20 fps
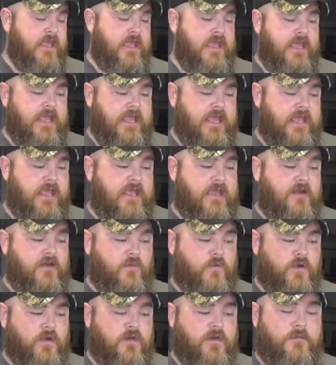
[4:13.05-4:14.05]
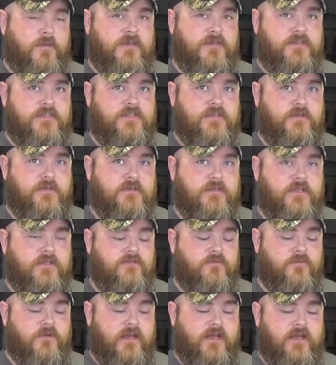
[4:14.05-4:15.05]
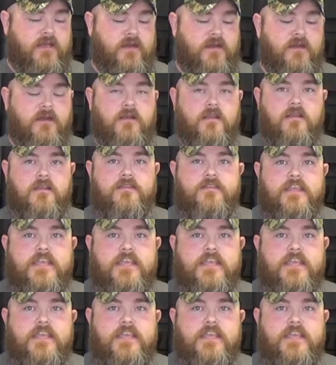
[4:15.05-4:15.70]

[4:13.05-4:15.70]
And we're going to be just using this one right here.